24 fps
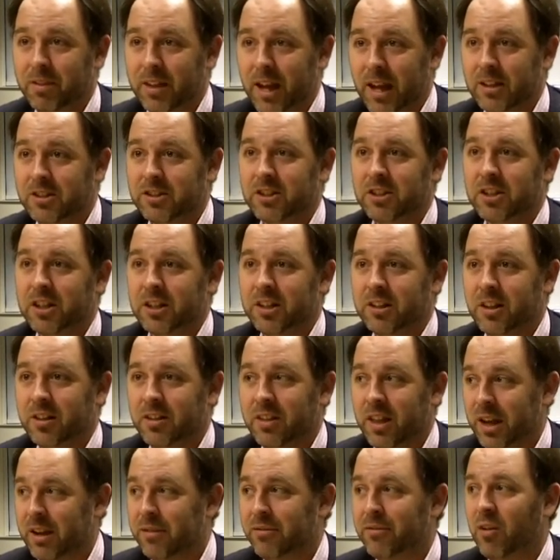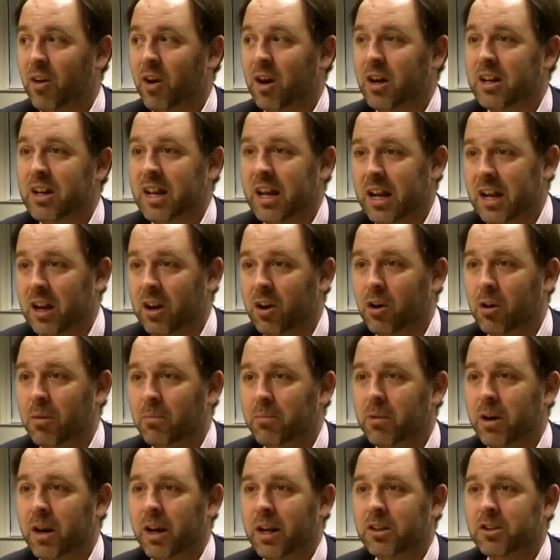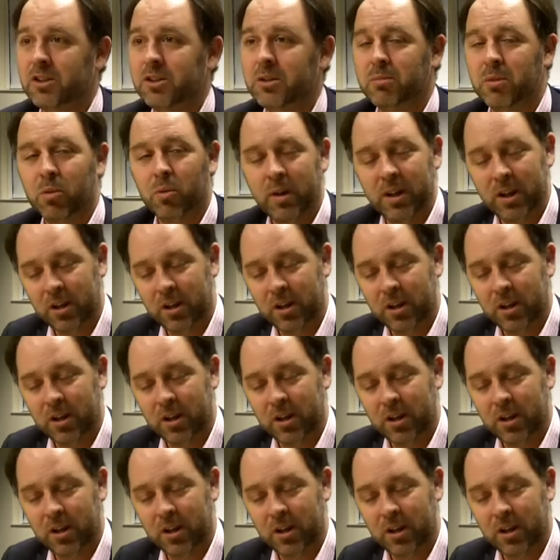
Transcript: That's the thing that they find incomprehensible.